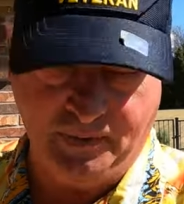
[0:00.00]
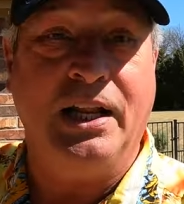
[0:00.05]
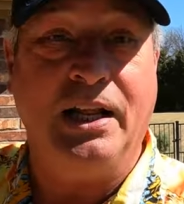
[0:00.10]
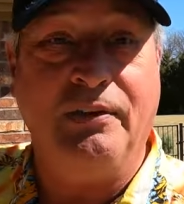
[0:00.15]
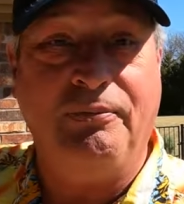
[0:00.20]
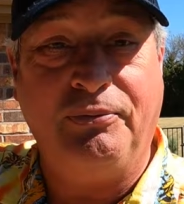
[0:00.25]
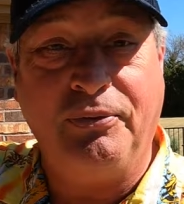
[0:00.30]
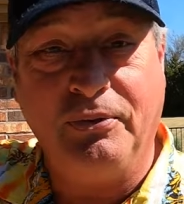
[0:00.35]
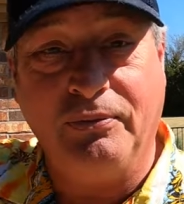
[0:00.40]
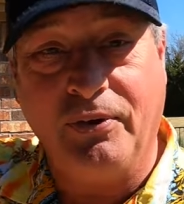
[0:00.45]

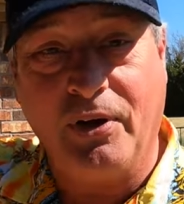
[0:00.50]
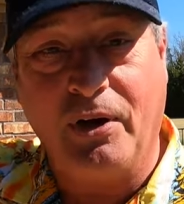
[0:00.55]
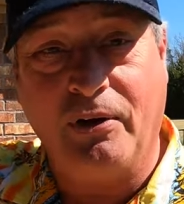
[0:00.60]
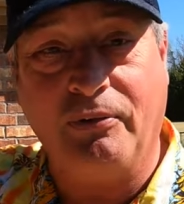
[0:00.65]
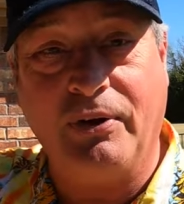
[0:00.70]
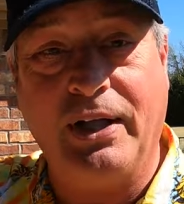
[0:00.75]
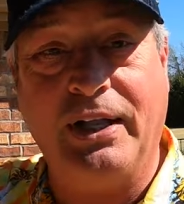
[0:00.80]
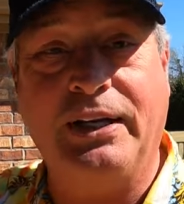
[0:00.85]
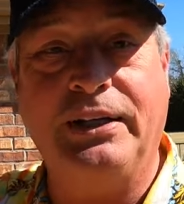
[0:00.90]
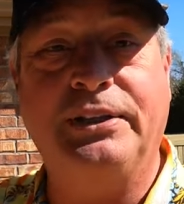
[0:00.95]
If you've
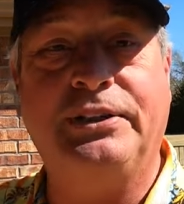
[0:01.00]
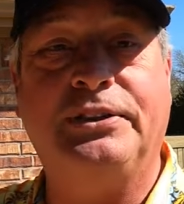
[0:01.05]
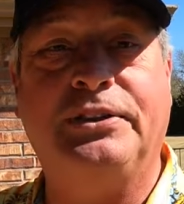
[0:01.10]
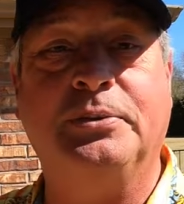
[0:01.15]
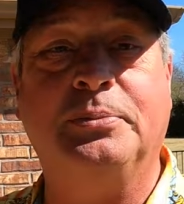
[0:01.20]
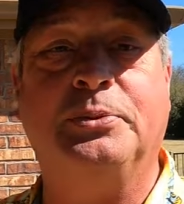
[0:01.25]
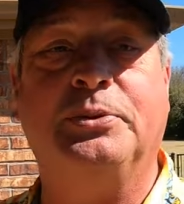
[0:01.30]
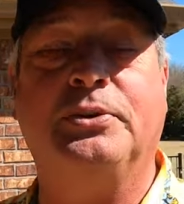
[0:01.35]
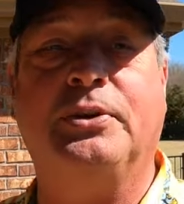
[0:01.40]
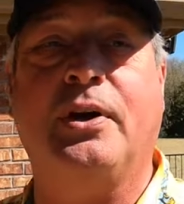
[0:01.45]
already
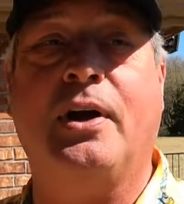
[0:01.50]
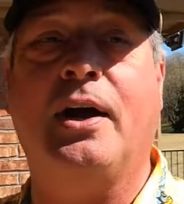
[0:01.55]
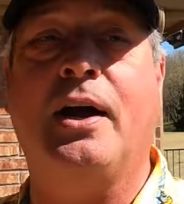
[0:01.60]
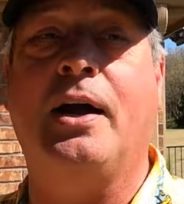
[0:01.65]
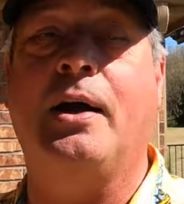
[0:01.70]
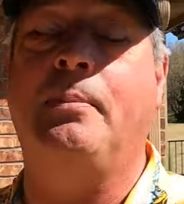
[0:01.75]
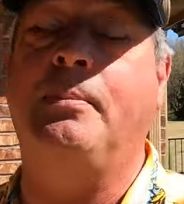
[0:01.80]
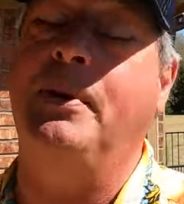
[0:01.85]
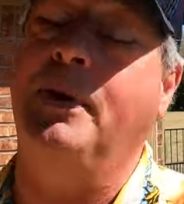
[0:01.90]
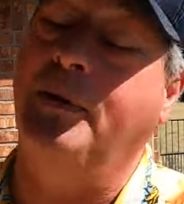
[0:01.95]

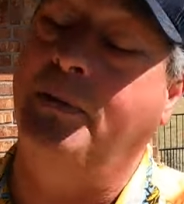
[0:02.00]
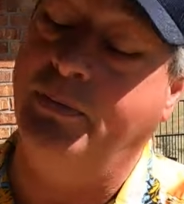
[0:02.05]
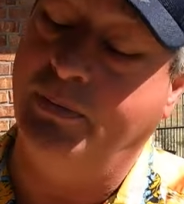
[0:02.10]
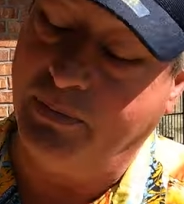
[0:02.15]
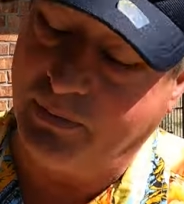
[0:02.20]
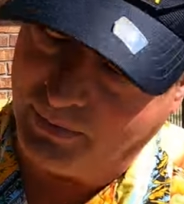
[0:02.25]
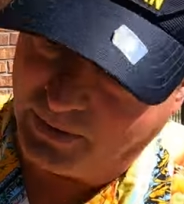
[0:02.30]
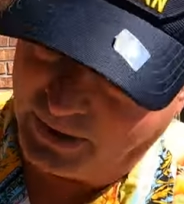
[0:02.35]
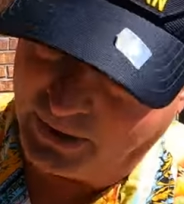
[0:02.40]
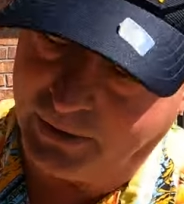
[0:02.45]
subscribed,
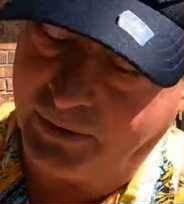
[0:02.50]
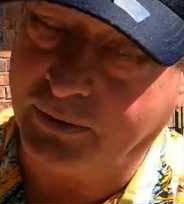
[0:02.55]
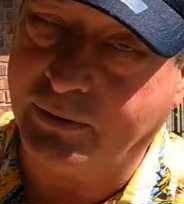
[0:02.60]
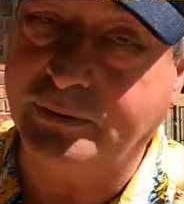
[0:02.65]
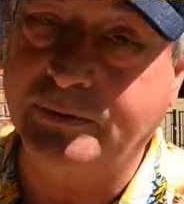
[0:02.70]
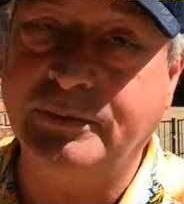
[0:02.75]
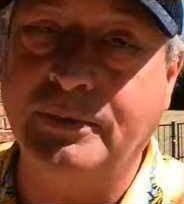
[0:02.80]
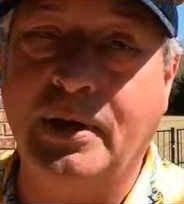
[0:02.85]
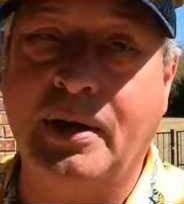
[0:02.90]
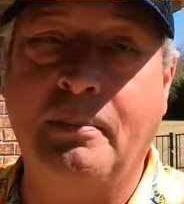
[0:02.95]
thank
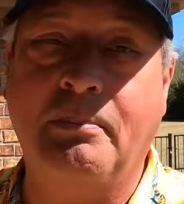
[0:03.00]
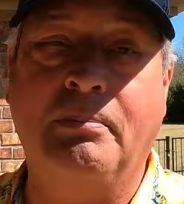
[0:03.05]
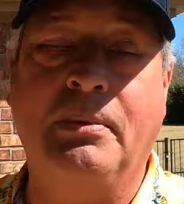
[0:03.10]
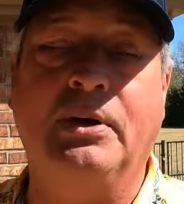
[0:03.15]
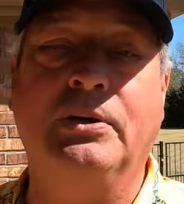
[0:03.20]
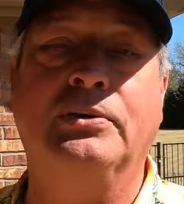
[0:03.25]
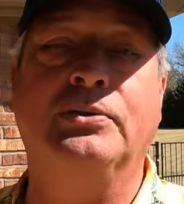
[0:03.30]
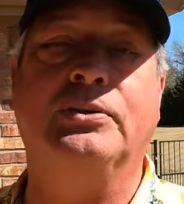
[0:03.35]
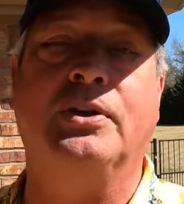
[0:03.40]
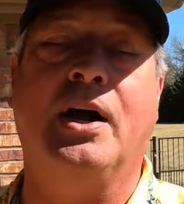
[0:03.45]
you. I'm
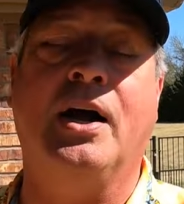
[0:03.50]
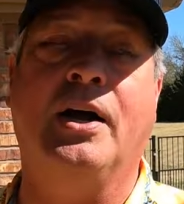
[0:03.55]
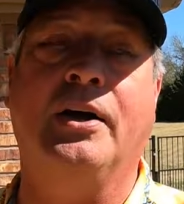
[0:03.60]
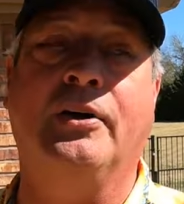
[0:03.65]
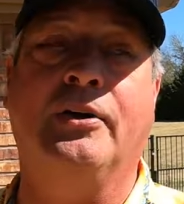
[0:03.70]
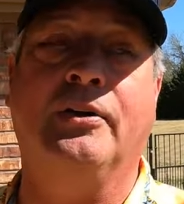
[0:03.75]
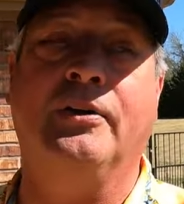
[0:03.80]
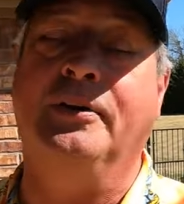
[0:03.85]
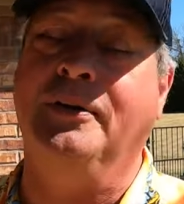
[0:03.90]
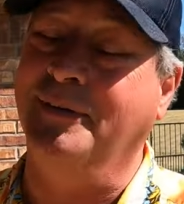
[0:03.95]
most
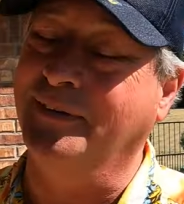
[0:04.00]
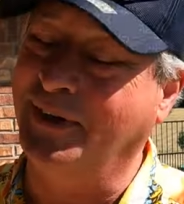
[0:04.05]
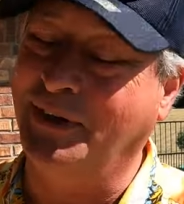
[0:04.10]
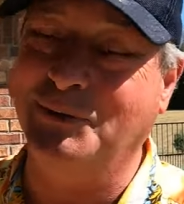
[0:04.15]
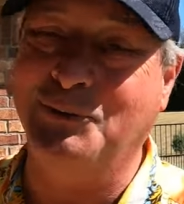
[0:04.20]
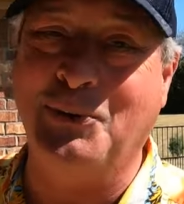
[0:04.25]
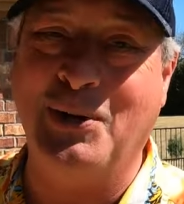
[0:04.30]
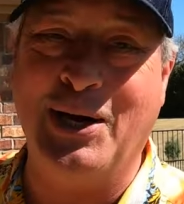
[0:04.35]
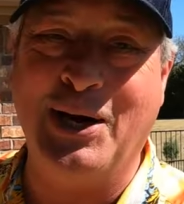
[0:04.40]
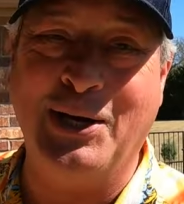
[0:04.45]
honored.
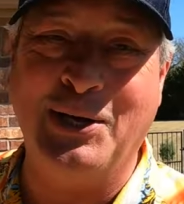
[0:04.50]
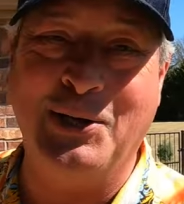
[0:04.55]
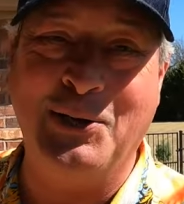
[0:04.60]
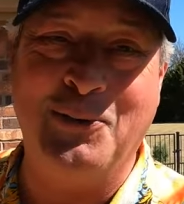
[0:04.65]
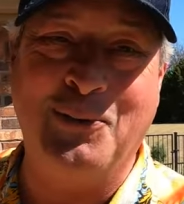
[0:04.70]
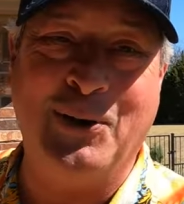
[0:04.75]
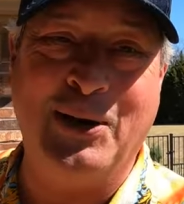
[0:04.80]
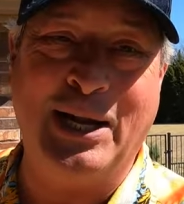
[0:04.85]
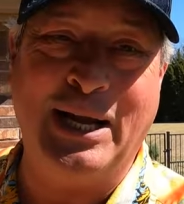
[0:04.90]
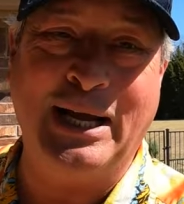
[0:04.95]
That's why I
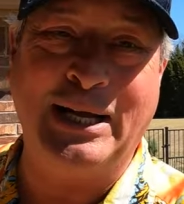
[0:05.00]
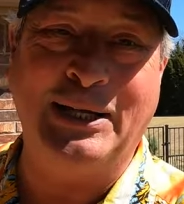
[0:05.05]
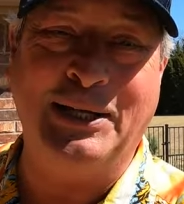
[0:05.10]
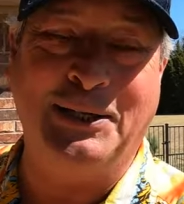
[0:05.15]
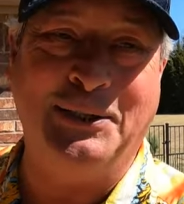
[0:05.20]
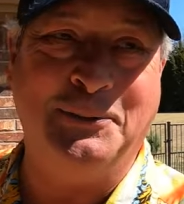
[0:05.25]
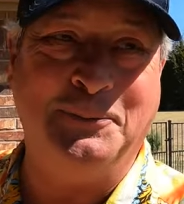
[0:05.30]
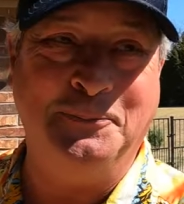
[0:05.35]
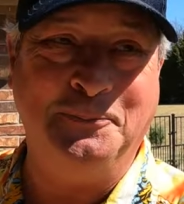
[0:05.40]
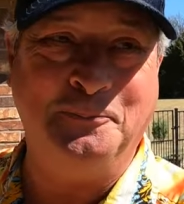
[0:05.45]
do what I
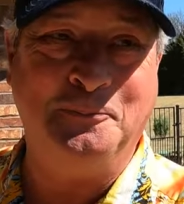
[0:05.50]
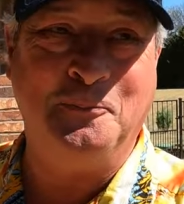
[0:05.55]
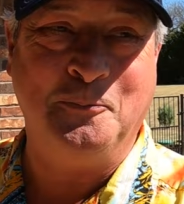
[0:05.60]
do.